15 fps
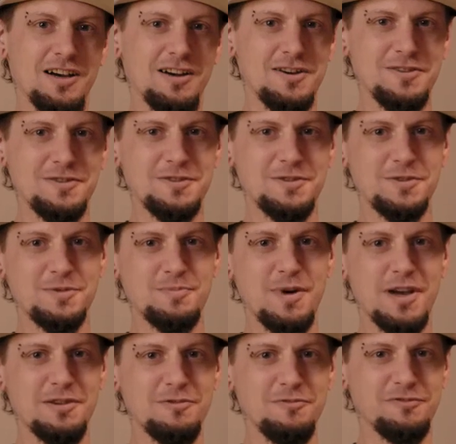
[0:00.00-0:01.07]
Hi, this is
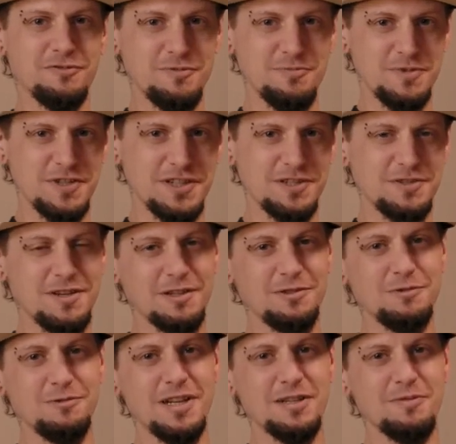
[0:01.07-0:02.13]
Michael from Six
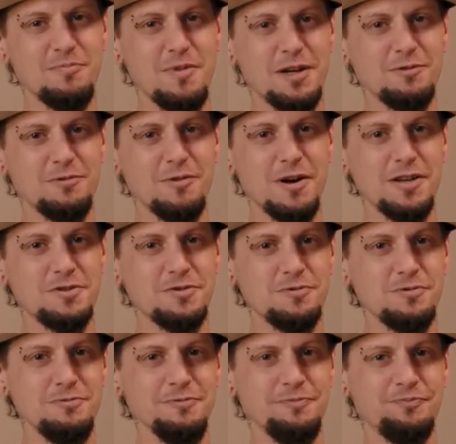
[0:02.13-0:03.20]
Cycle and Michael
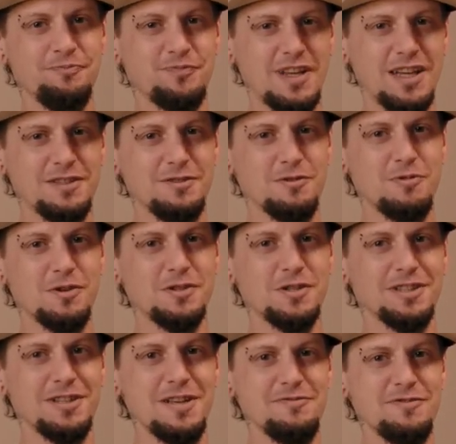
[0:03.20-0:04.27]
Aisuru, and you're
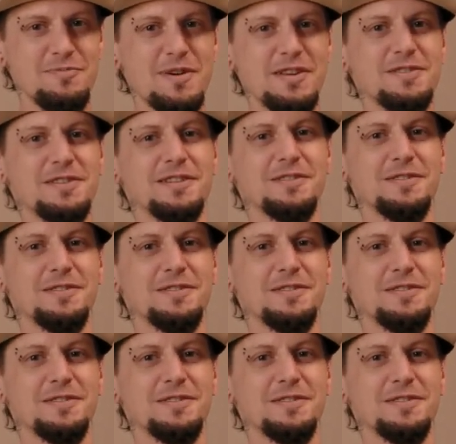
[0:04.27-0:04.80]
watching Heavy Bassix.